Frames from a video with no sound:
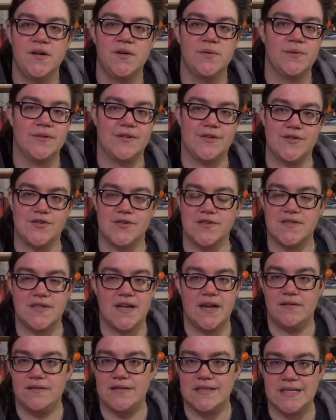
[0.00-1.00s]
which
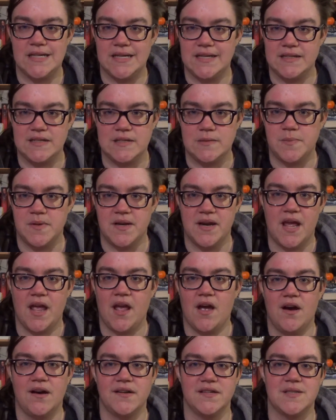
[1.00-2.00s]
sounds like it's been
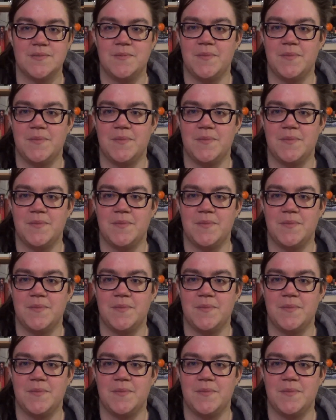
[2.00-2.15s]
aeons,